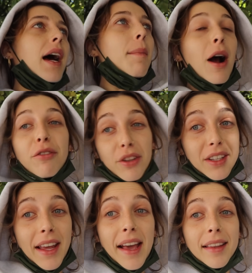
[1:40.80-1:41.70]
I'm out for the
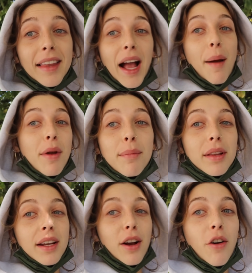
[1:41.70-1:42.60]
day. Like, I'm not
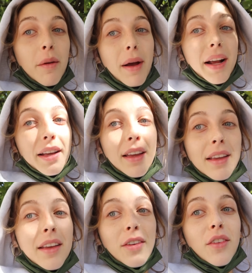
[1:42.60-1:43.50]
planning on going back
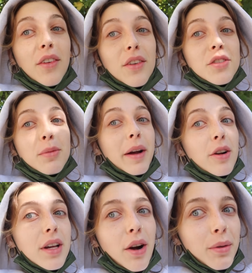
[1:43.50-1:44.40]
to my
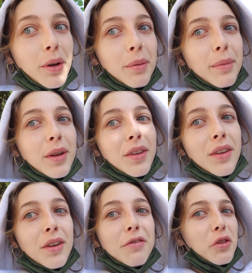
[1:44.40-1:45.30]
hotel room
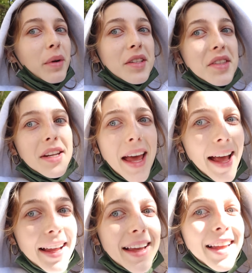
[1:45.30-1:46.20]
for the rest of the
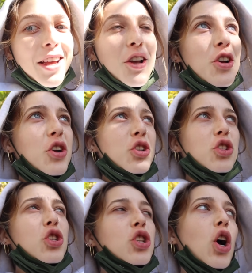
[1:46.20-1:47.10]
day.
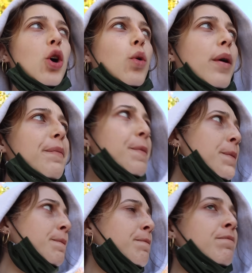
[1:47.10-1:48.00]
So,
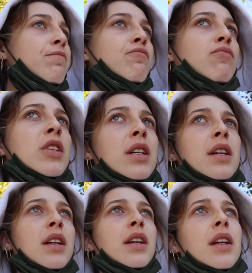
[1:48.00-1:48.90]
you know,
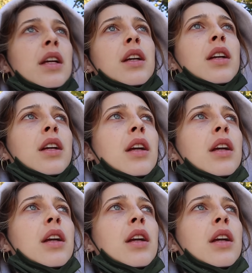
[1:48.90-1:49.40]
I mean, I'll figure it